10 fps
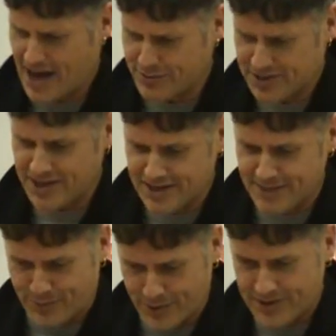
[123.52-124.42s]
I was
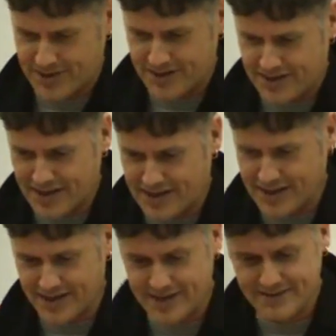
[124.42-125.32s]
disappointed to
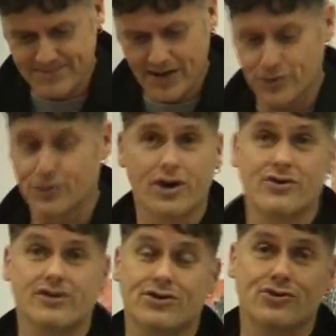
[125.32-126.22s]
hear, I don't know
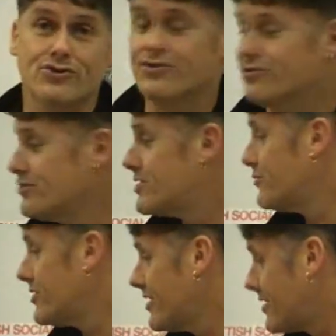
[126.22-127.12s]
how they knew that Rosie
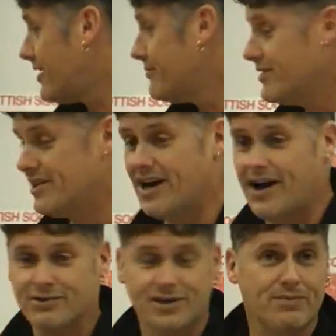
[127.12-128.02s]
wouldn't come and that
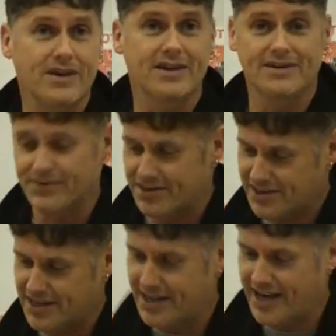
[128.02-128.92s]
I was speaking, but
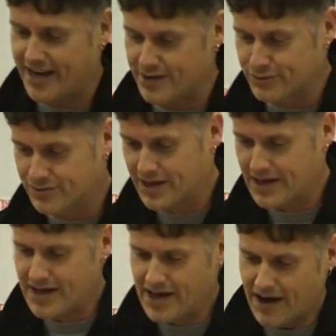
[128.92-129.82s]
it's in the Herald,
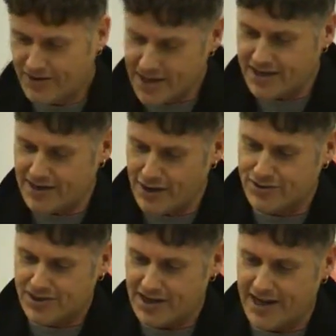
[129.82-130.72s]
already
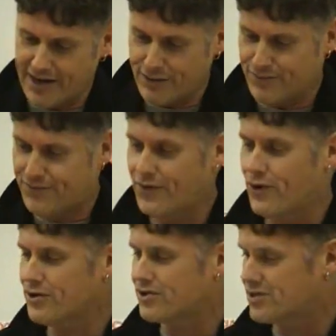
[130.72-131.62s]
announced in the Herald,
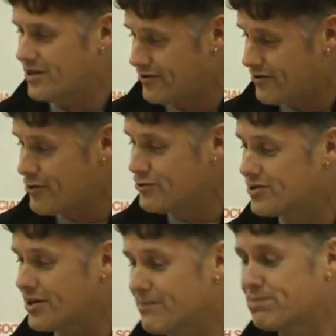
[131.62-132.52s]
Fox in
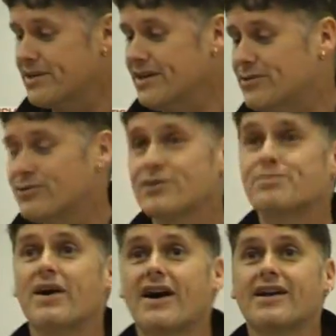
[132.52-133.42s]
rousing plea to his
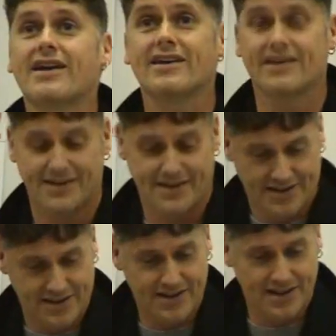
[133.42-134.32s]
party.
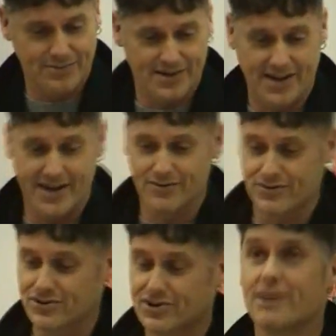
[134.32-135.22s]
Already been in the Herald,
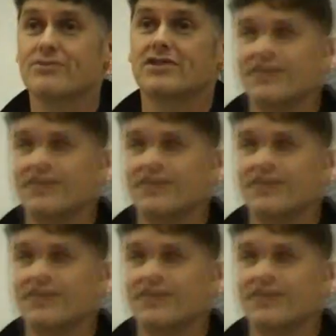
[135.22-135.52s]
of course, that was